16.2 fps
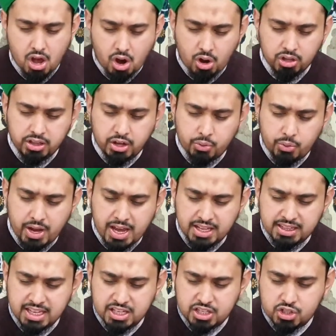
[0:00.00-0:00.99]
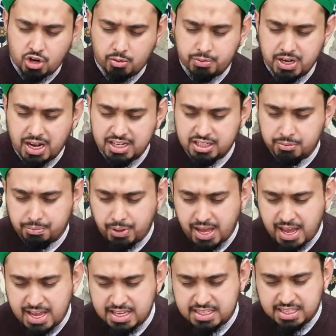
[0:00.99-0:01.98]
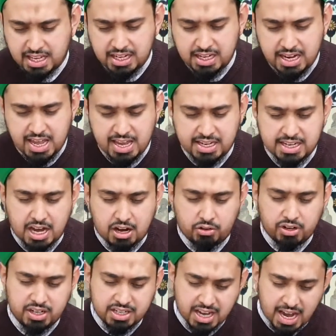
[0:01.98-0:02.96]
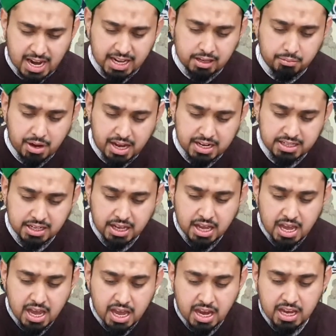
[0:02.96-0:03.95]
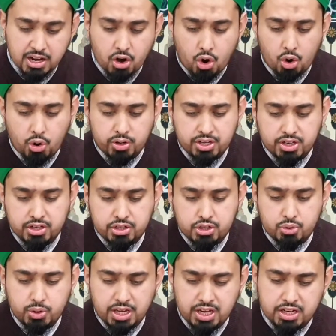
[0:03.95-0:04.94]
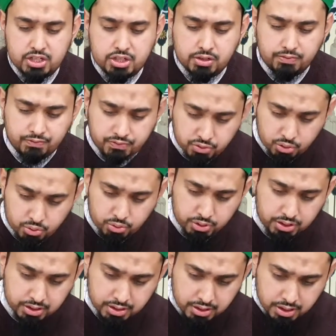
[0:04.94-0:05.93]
On the way, they stopped at a place and laid down a dining mat in order to eat some food.